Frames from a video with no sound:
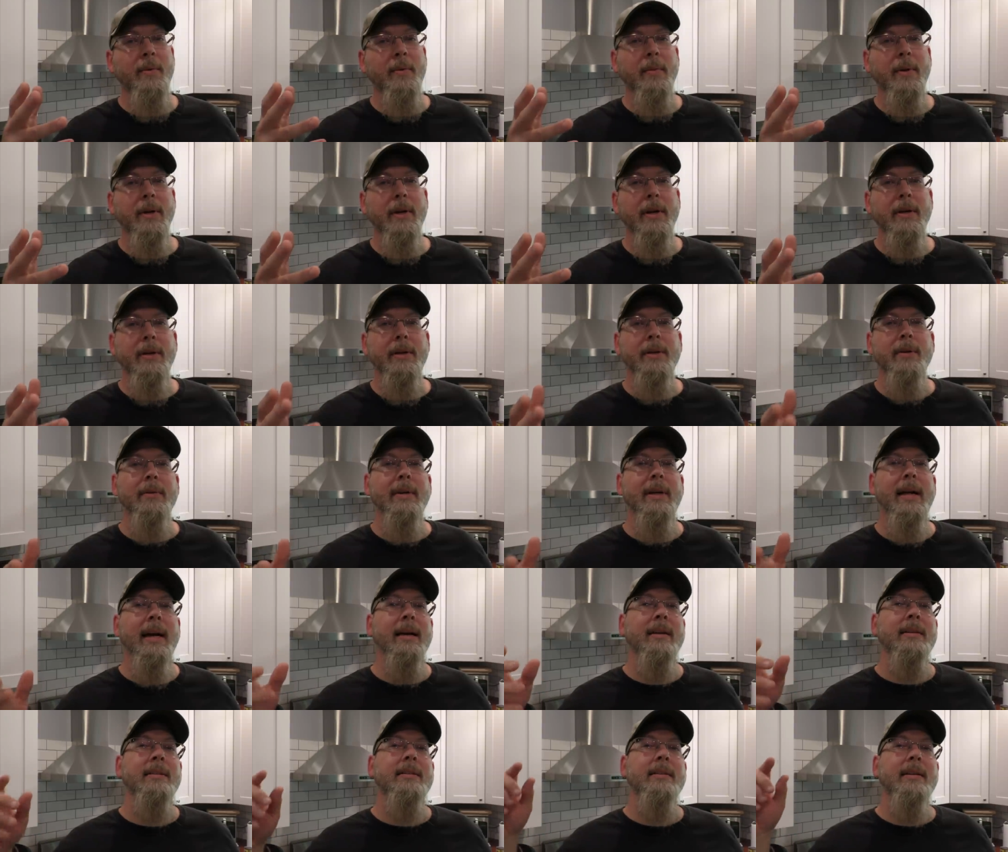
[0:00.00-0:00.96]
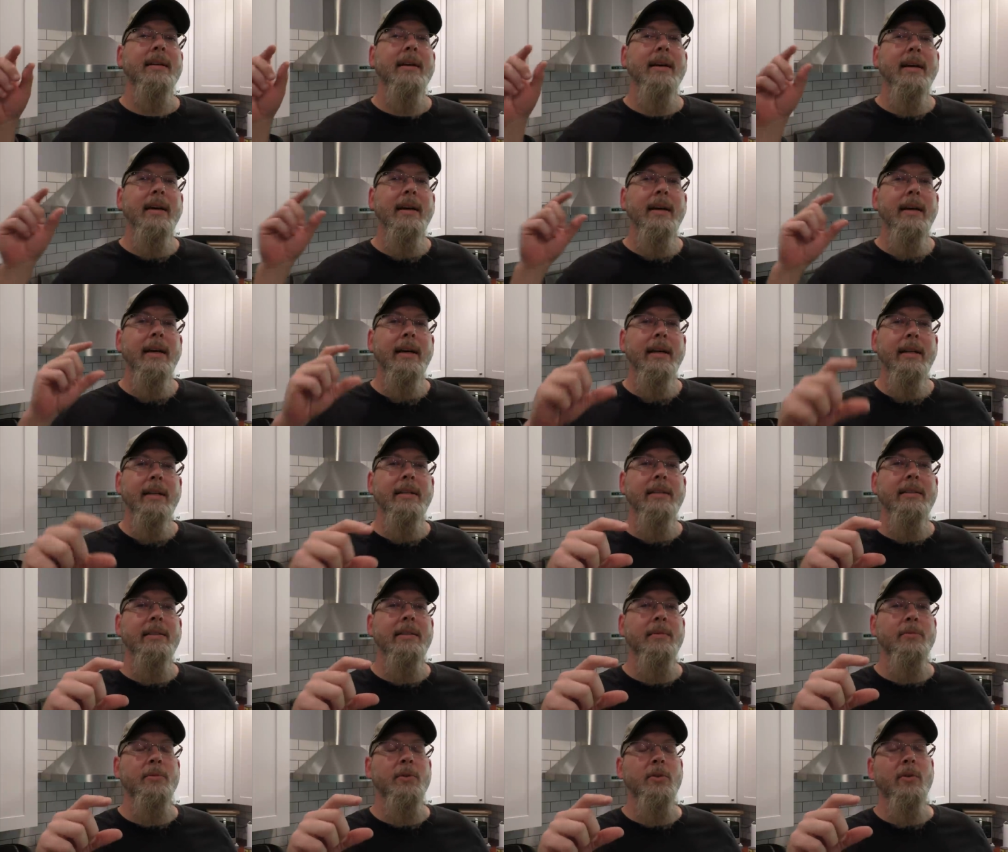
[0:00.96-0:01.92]
I'm going to do next, hit the
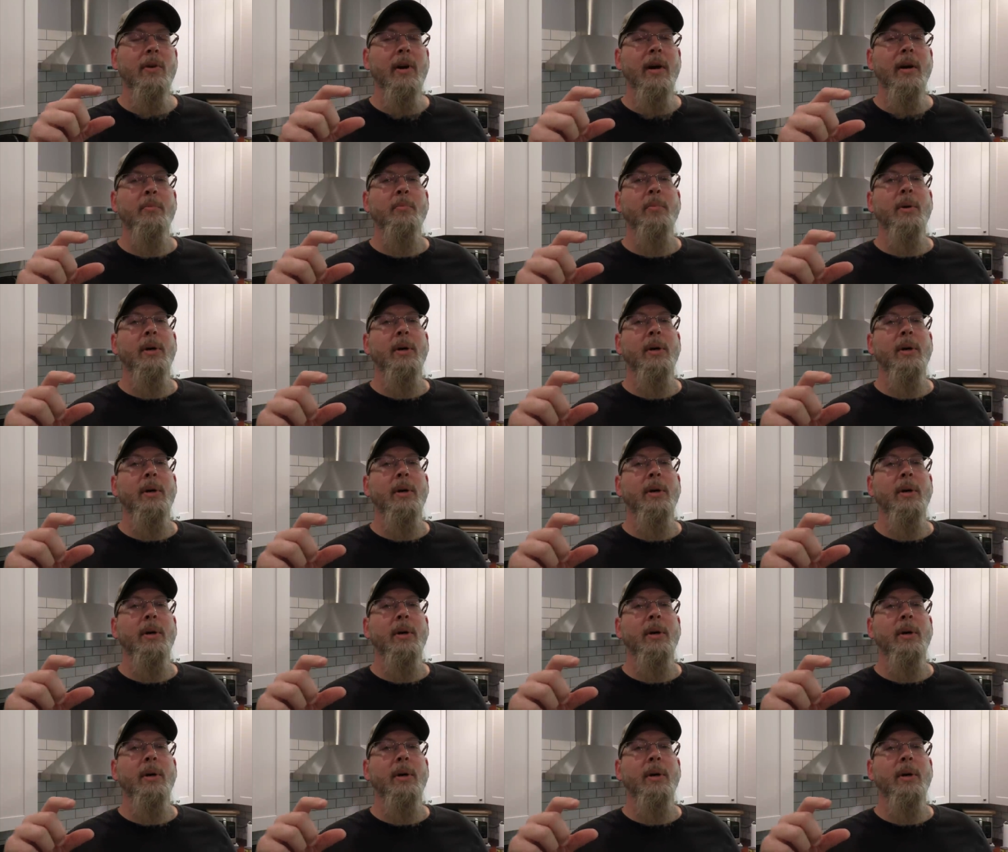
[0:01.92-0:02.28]
subscribe